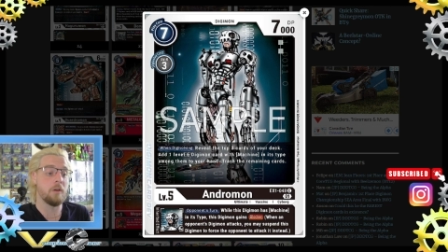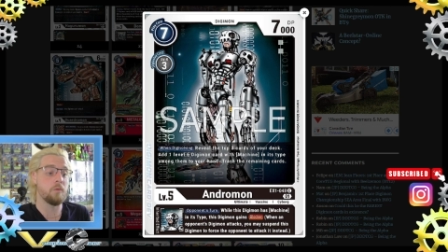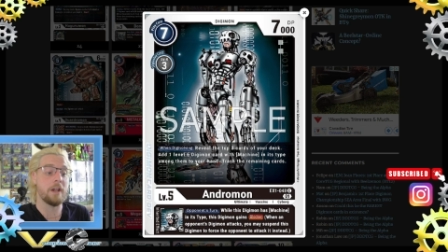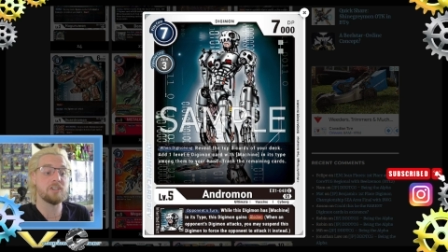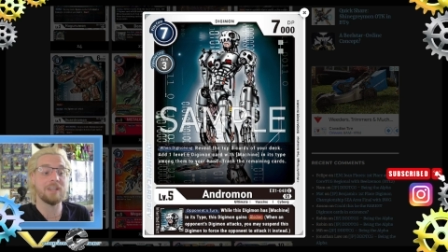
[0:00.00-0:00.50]

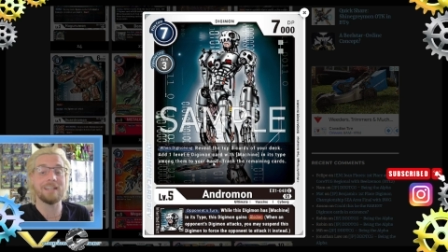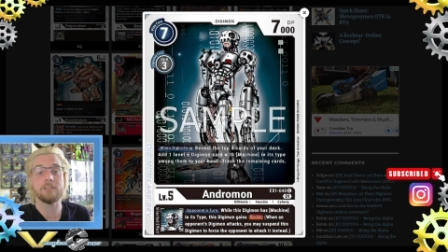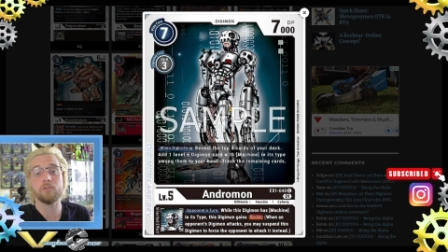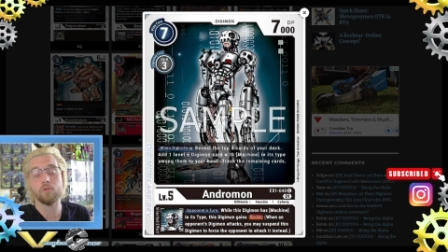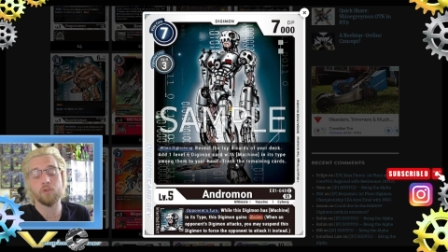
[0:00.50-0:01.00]
Rest
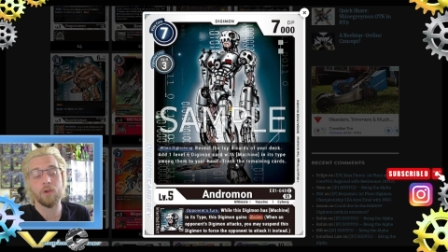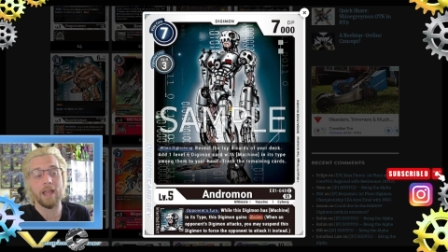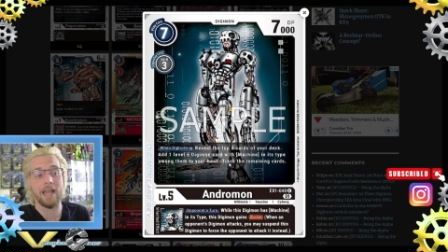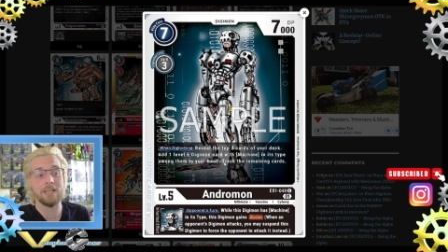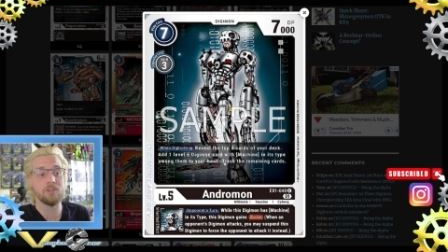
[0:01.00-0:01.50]
gets
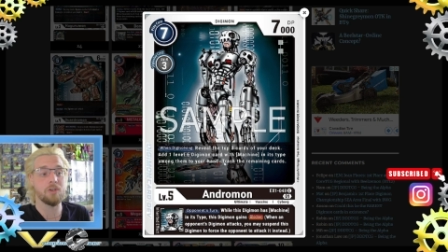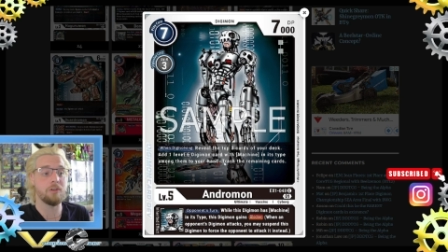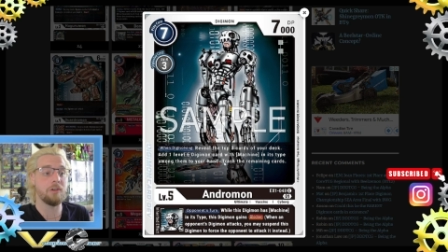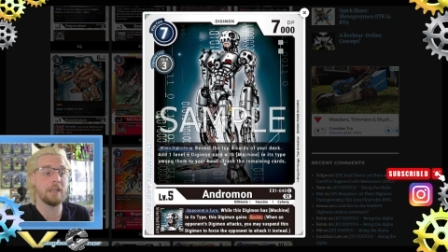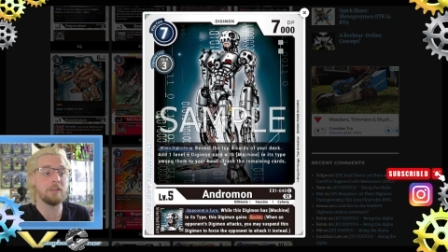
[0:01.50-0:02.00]
trash, so
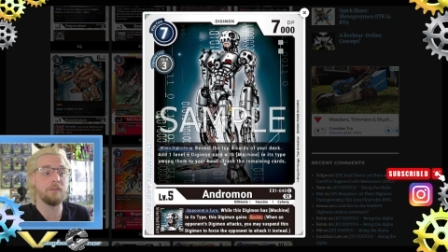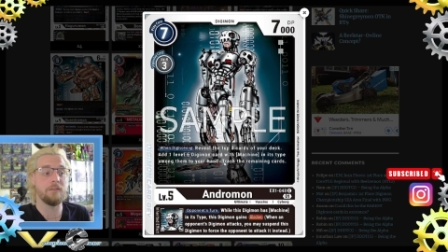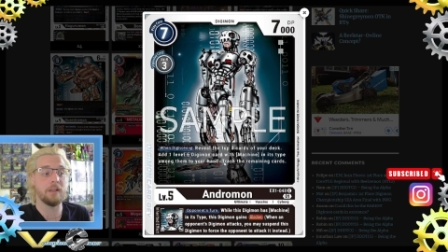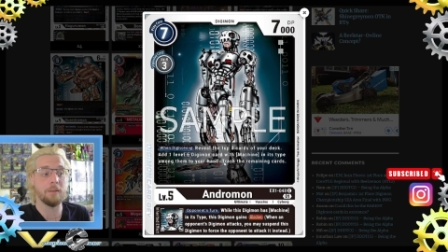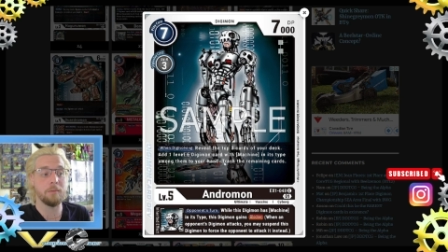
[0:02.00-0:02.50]
you get to
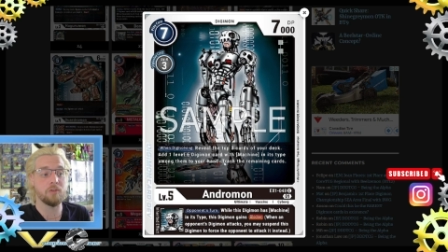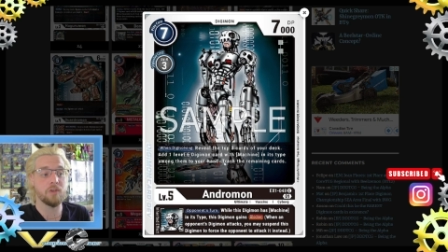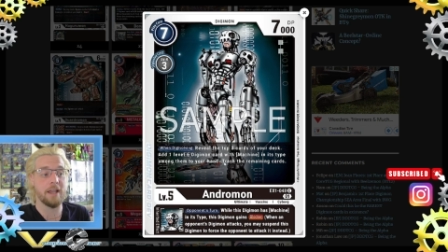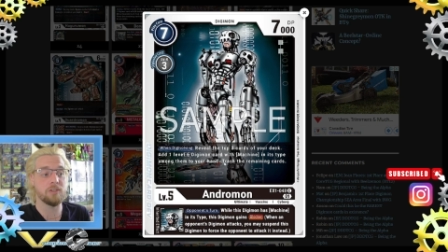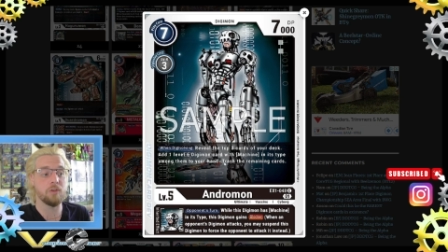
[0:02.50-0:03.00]
fill up your
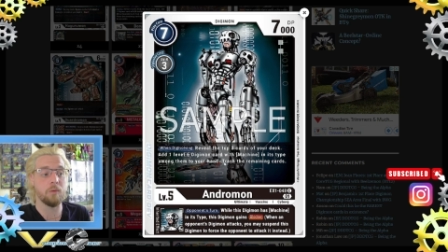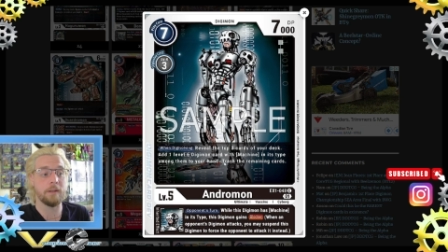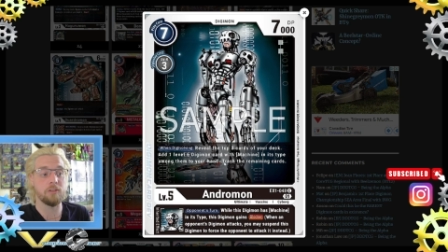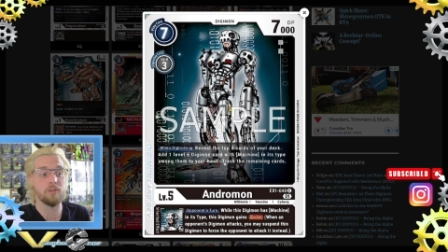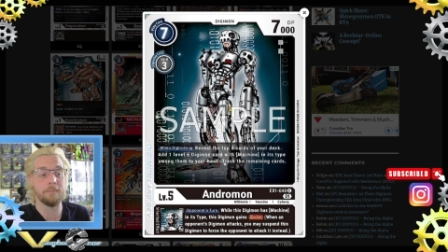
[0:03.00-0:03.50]
trash. So
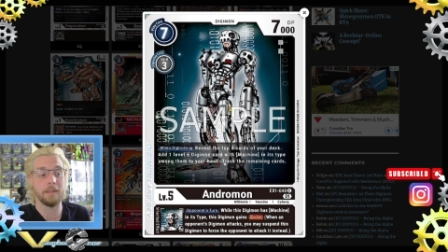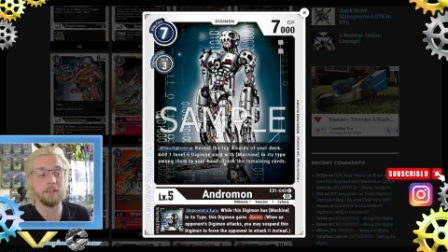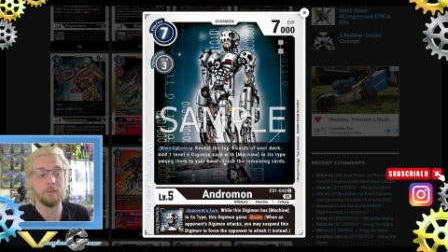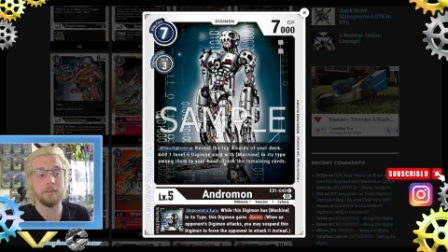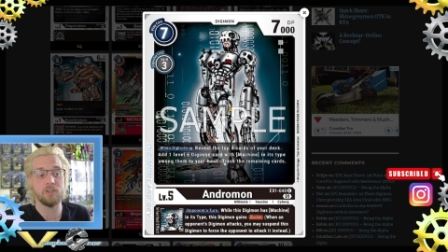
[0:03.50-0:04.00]
when you start playing
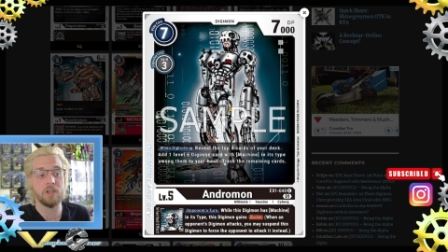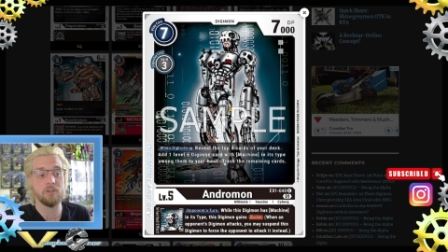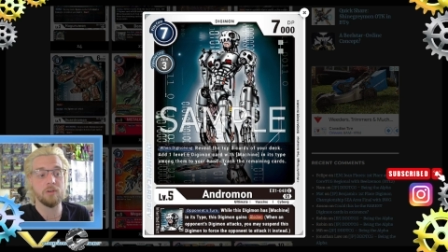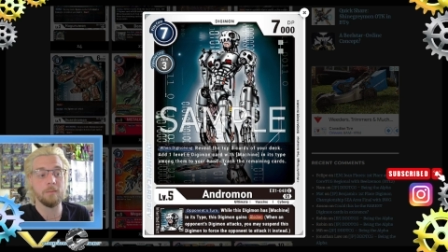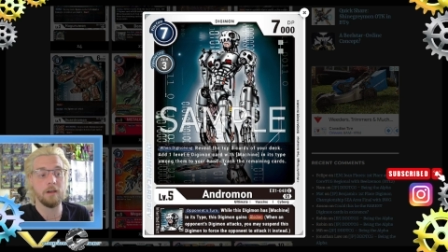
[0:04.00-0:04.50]
your
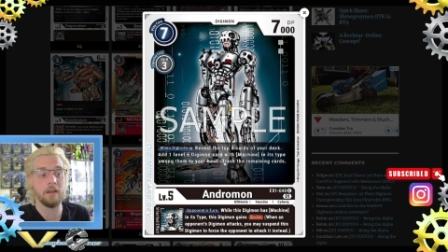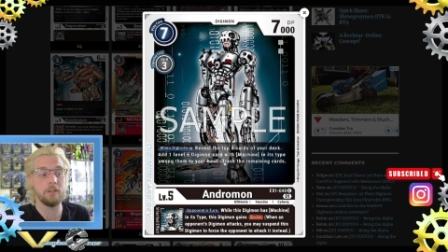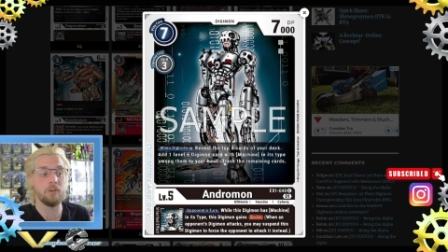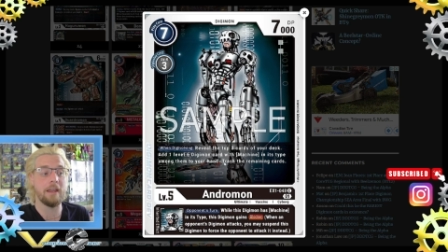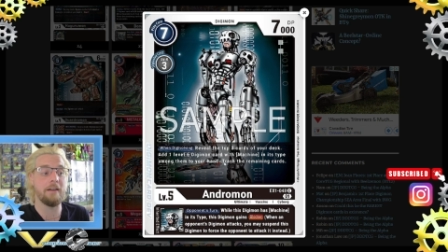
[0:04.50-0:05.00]

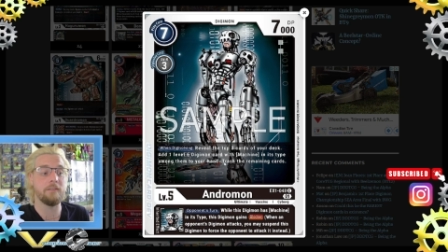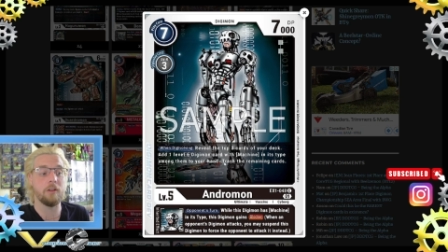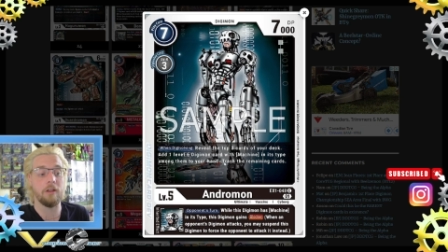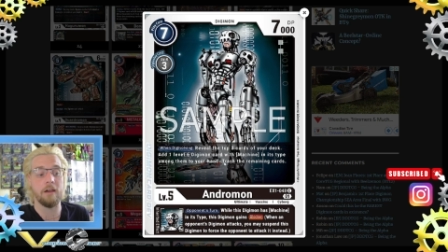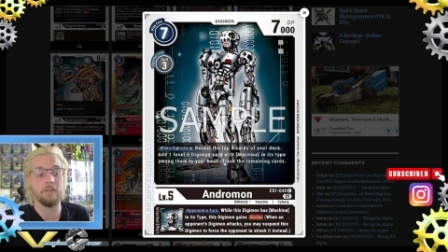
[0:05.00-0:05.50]
machinedramon, you have a
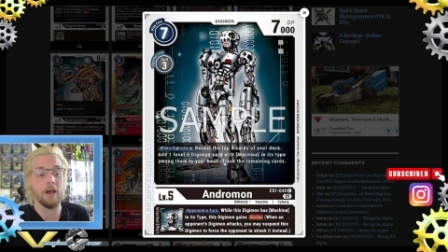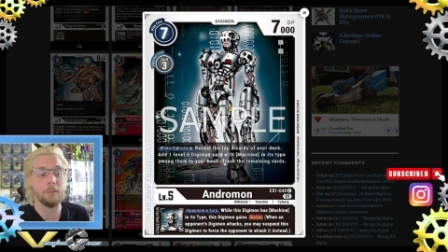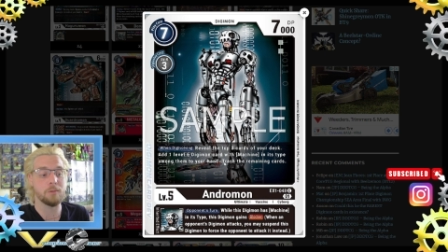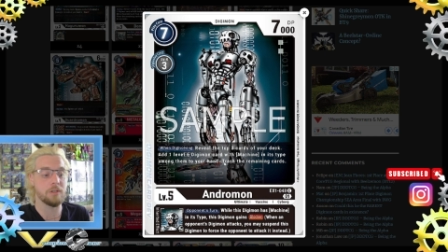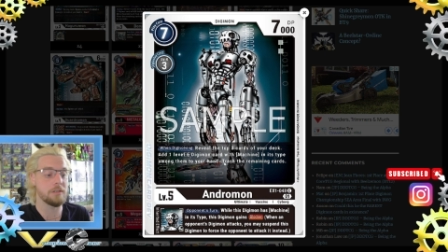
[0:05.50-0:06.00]
lot of
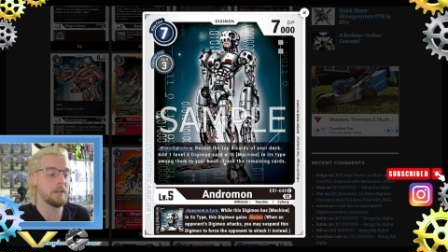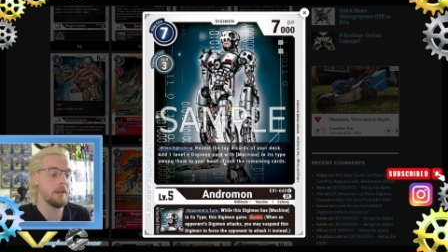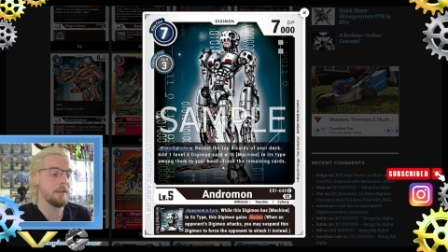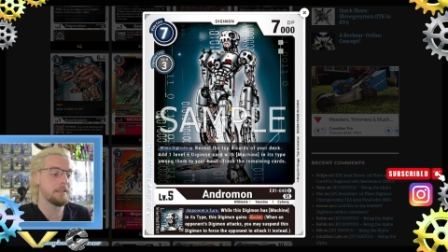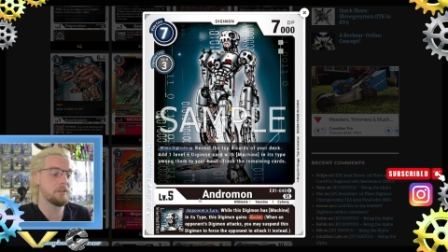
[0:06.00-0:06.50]
options.
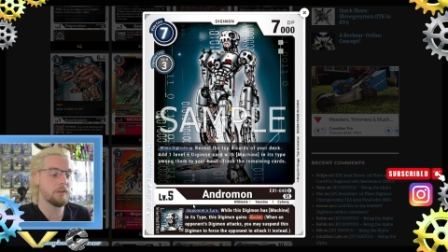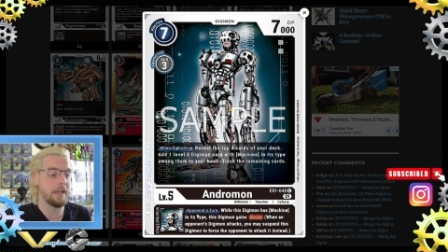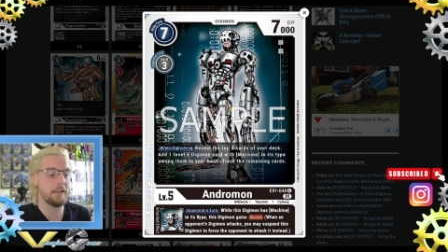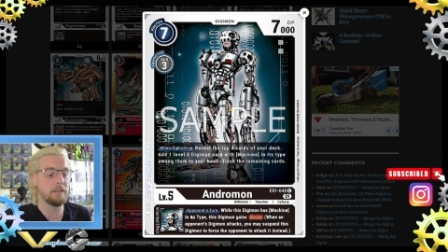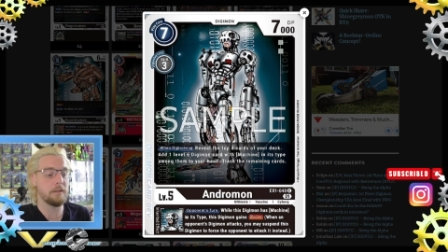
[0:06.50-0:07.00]
So
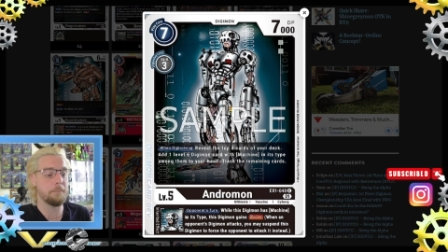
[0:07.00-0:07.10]
then,